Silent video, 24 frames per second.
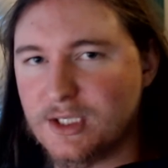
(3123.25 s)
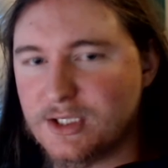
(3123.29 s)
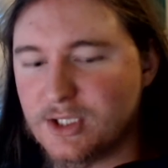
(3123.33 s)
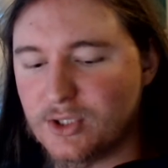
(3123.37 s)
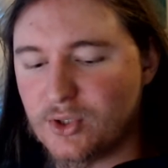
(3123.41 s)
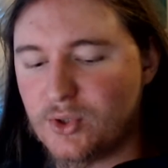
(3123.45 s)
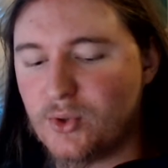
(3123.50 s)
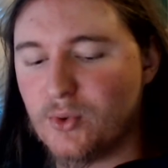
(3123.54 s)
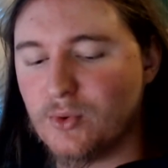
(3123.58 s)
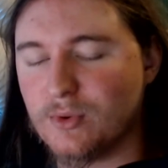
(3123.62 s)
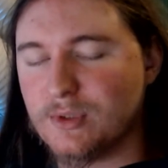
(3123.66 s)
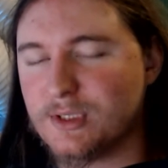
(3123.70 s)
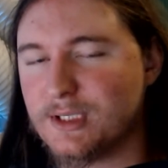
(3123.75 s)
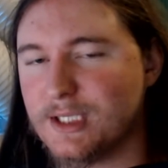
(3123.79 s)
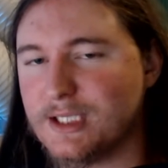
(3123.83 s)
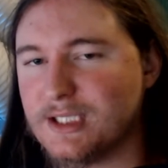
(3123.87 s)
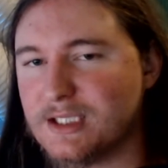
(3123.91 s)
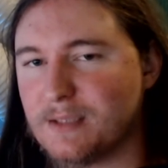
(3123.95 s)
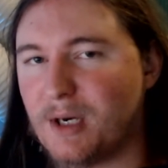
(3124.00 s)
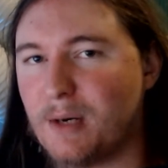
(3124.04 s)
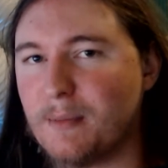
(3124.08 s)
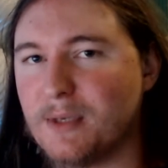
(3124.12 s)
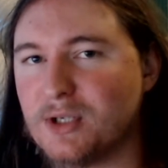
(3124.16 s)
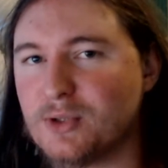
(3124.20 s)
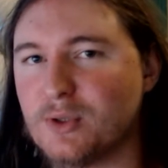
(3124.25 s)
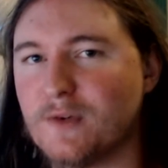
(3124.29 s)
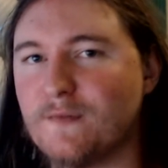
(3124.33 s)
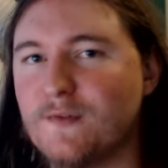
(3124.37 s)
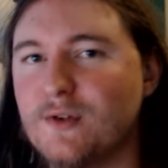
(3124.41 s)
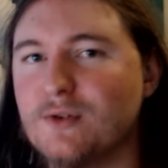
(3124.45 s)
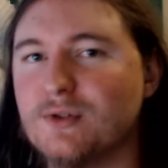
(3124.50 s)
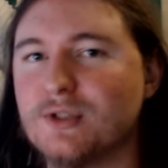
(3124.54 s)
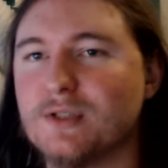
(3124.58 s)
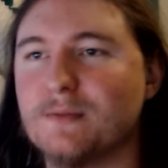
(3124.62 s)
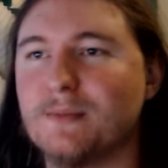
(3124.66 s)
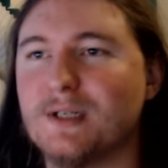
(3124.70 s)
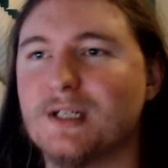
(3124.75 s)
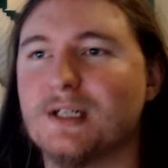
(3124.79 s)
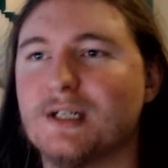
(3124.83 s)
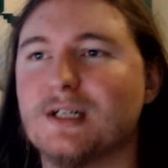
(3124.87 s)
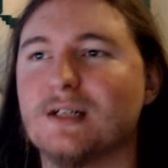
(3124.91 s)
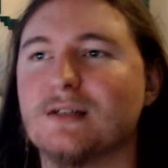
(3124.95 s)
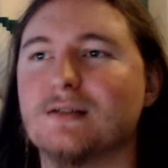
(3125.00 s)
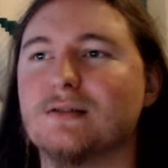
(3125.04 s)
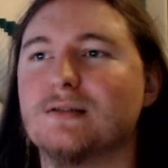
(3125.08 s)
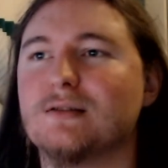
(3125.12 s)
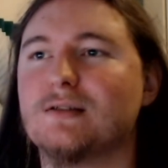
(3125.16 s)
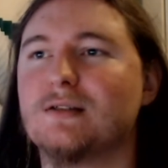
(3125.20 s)
and coolest things about Metroid Fusion,
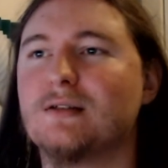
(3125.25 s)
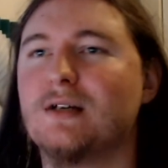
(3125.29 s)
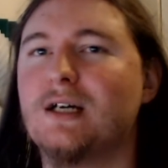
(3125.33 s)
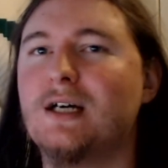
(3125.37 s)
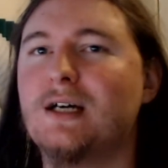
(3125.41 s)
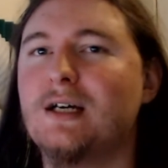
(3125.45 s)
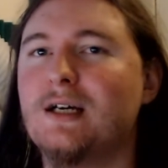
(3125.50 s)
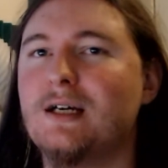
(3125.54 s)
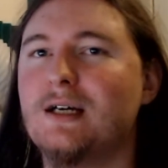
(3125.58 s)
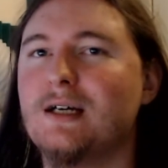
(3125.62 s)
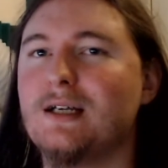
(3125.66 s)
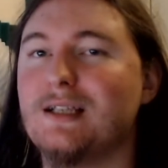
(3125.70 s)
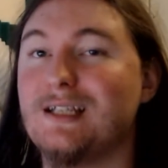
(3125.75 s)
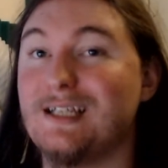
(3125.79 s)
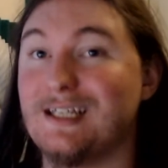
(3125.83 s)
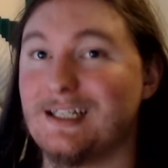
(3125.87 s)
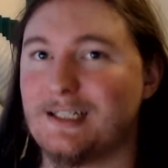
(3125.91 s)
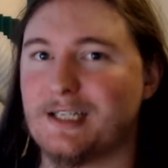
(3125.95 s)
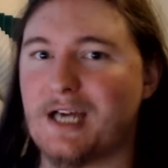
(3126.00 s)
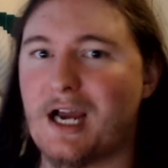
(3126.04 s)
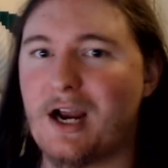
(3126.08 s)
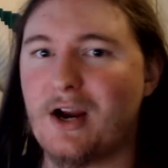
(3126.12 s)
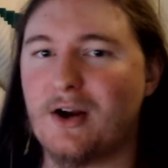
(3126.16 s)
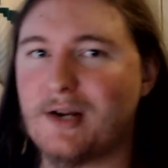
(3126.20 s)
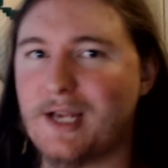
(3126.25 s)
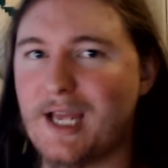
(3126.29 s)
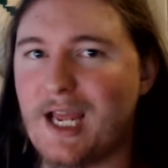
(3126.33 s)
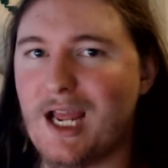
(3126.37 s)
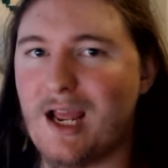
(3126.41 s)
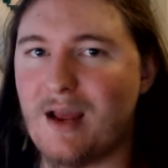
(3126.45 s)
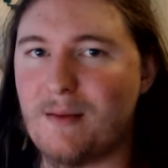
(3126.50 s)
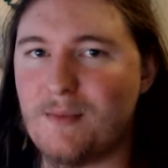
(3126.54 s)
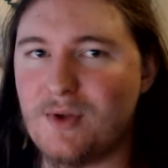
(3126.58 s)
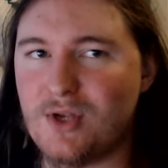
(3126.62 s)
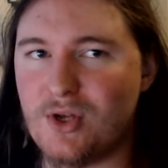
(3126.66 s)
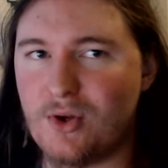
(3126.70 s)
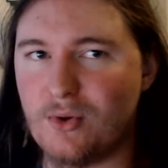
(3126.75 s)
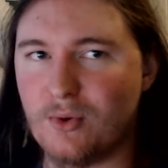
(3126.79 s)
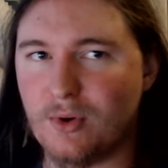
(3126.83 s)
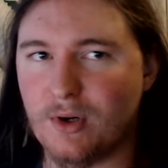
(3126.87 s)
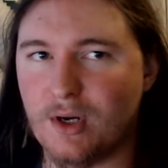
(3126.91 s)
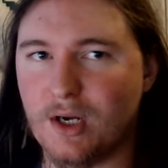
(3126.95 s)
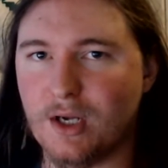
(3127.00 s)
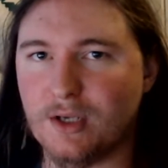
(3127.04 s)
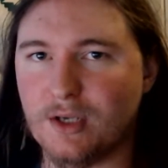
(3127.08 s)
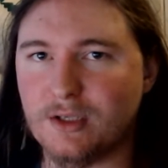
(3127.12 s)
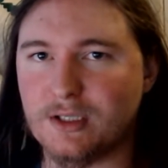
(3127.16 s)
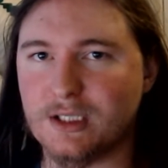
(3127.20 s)
because the entire game you are
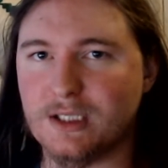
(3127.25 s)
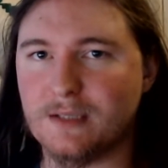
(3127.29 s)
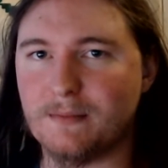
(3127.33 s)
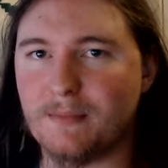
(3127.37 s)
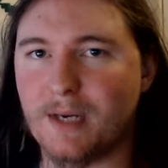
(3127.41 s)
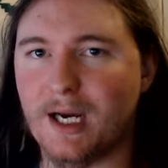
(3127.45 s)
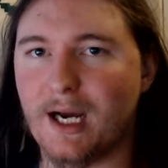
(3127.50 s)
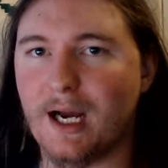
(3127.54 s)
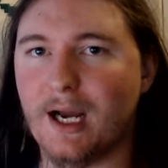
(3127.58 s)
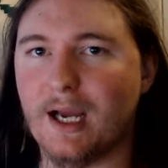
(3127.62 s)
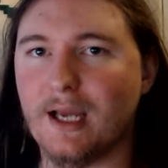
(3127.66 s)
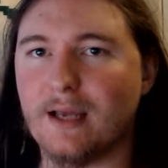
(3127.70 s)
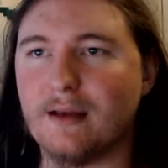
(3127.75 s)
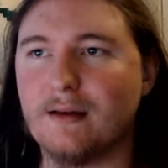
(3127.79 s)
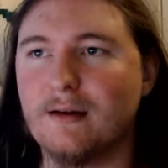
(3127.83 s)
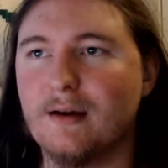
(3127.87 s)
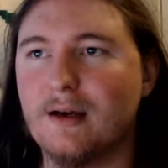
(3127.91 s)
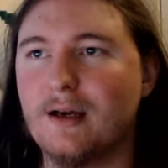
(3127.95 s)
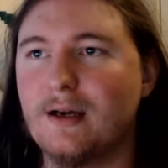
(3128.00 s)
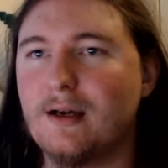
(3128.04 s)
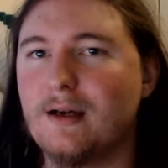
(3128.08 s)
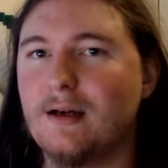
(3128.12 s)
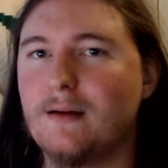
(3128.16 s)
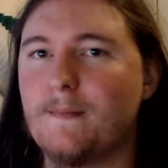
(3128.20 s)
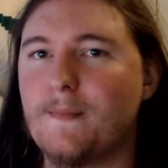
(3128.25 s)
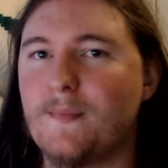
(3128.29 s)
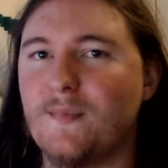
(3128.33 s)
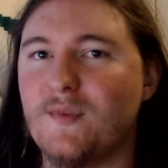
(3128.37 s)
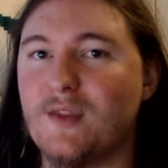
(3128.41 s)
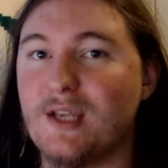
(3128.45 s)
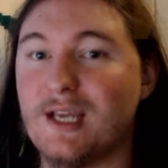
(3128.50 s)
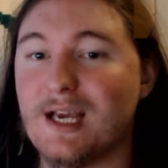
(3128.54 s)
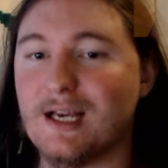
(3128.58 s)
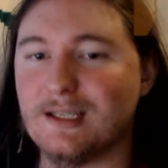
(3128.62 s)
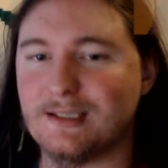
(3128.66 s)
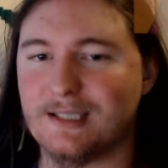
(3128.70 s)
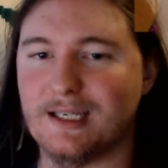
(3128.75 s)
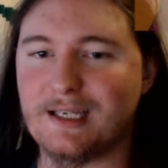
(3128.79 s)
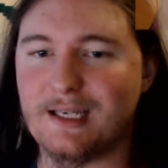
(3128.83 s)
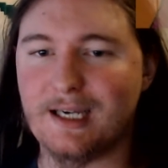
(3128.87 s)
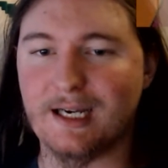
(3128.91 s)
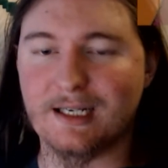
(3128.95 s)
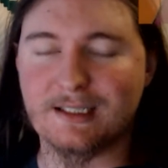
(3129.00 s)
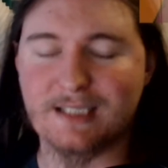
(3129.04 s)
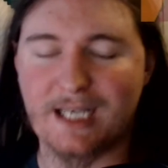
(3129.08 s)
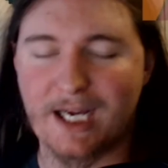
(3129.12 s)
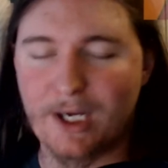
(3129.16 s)
hunted by the SAX.